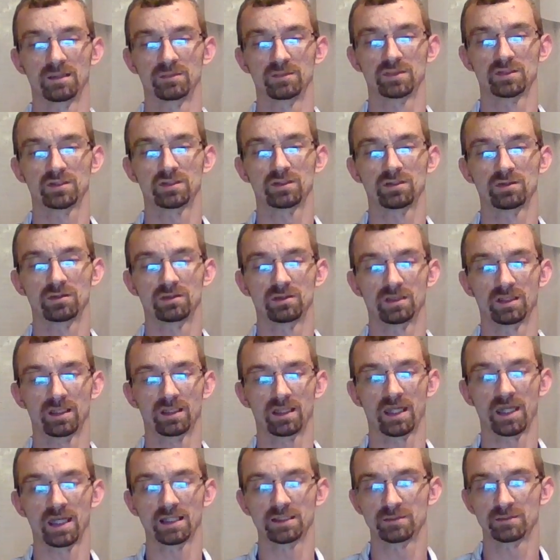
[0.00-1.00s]
Student
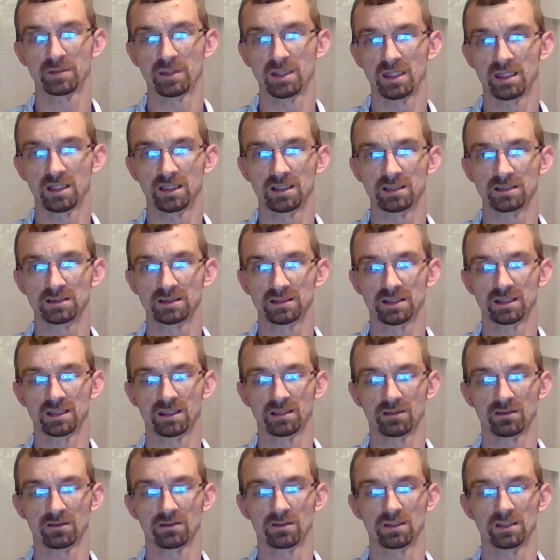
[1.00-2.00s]
engagement has
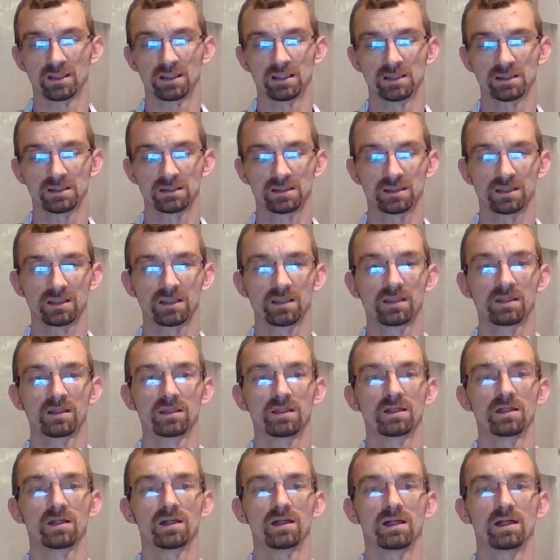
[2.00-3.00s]
increased.
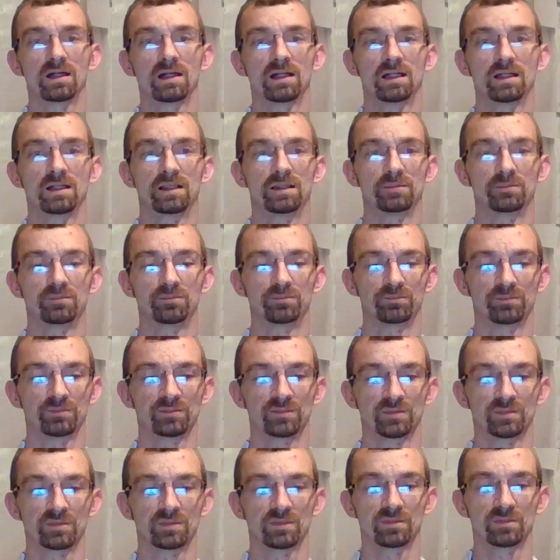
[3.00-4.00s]
Um,
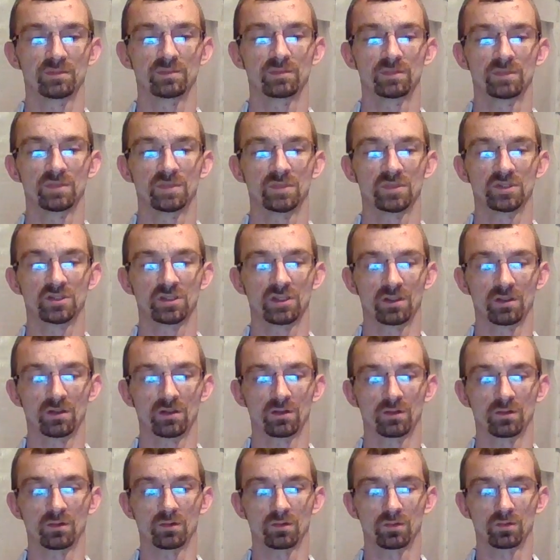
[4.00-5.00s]

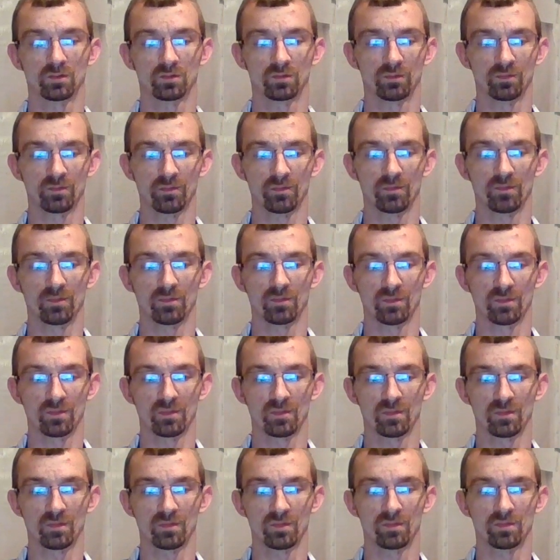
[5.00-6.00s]
so
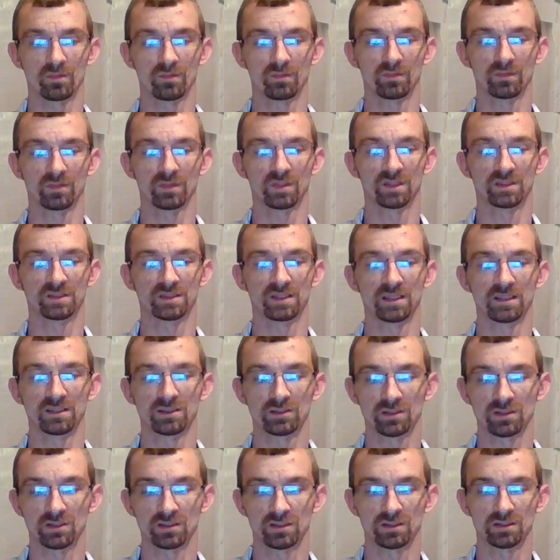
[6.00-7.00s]
the
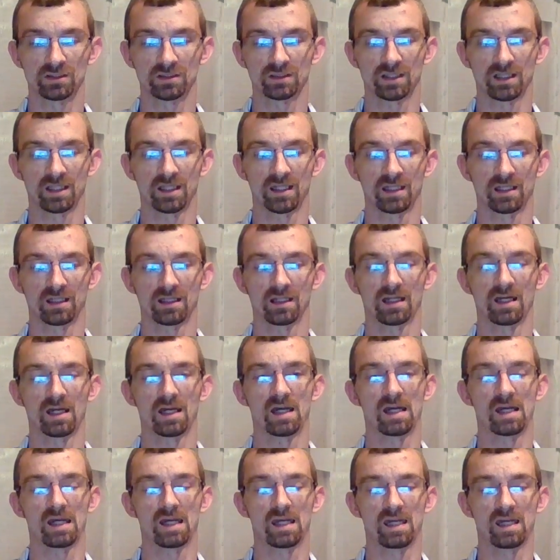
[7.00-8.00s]
teachers and
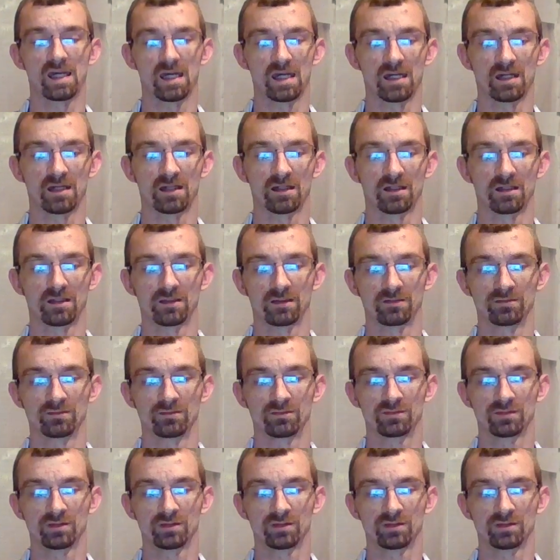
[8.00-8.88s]
I have,